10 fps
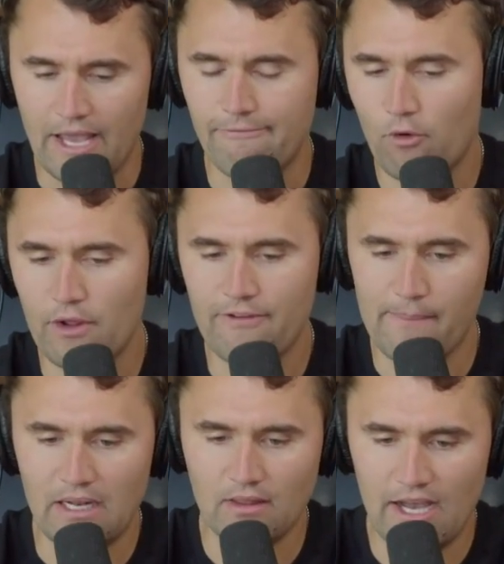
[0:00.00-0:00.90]
They had
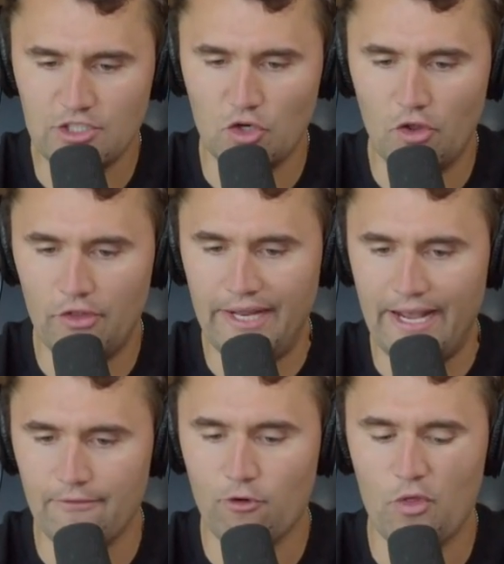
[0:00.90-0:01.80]
45-minute lines earlier in
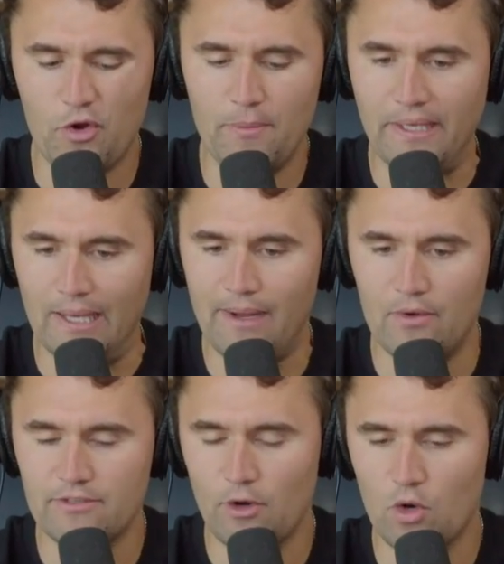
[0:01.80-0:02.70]
the day. At 4:30
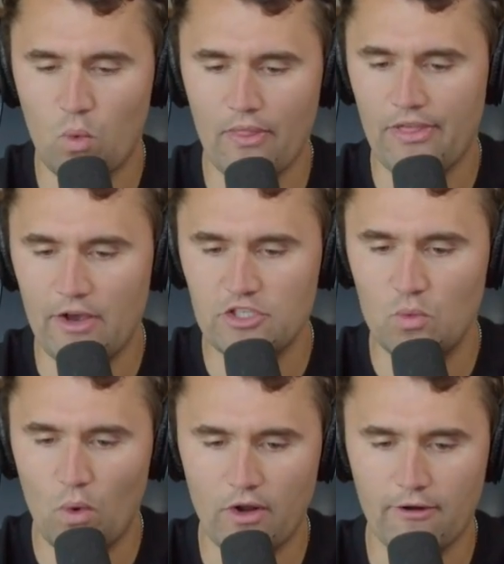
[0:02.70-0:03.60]
p.m., I was voter
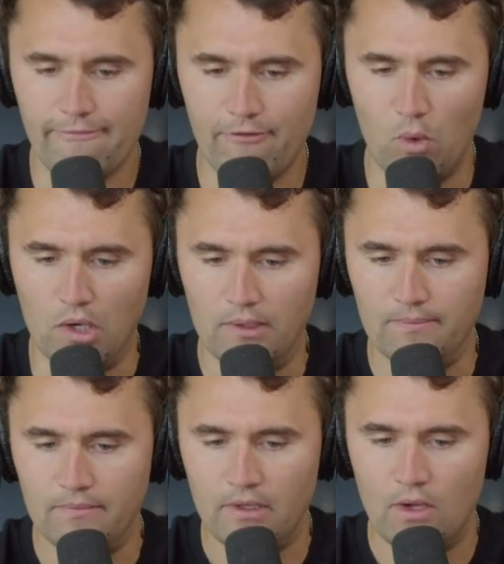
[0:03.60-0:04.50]
1,104.